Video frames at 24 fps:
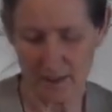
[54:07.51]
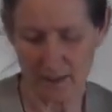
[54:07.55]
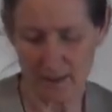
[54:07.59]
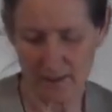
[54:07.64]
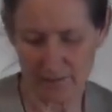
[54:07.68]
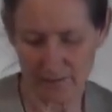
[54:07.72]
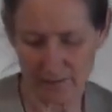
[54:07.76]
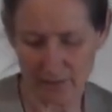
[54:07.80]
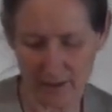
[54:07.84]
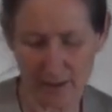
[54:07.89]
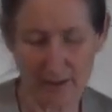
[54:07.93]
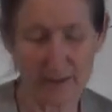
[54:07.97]

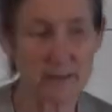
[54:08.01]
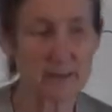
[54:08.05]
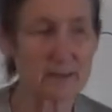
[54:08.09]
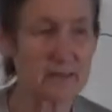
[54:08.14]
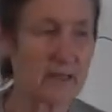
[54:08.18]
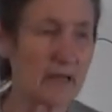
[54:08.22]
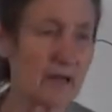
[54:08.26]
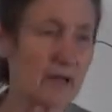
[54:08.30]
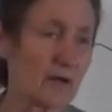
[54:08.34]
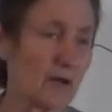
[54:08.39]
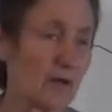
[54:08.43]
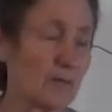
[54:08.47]
If I did
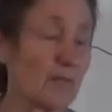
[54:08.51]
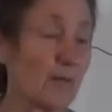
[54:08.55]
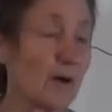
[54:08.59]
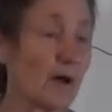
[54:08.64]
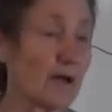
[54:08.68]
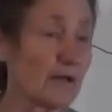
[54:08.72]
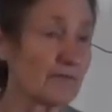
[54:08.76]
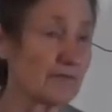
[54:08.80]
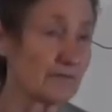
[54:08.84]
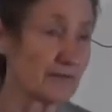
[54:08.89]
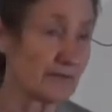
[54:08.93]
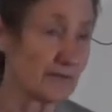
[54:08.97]
that on
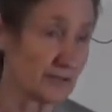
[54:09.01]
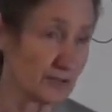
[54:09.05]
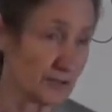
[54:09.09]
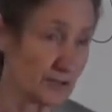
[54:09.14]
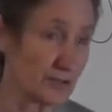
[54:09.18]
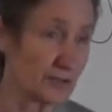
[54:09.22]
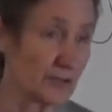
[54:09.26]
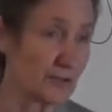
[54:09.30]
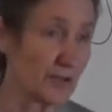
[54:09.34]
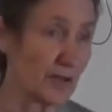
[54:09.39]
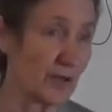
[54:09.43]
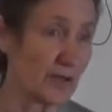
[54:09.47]
my feet
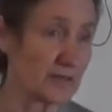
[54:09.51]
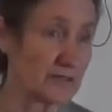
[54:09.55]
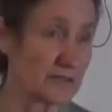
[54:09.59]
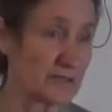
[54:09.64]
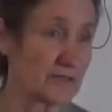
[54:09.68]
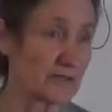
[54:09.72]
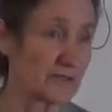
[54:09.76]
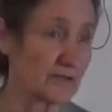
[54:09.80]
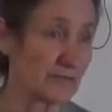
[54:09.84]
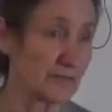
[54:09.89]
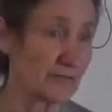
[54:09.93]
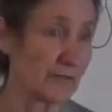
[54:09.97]
two
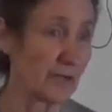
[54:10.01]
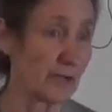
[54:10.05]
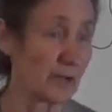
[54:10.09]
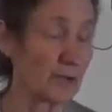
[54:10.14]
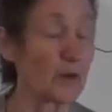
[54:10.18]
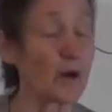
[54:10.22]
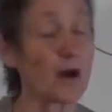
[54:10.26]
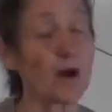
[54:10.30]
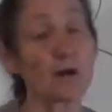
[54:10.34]
nights in a row,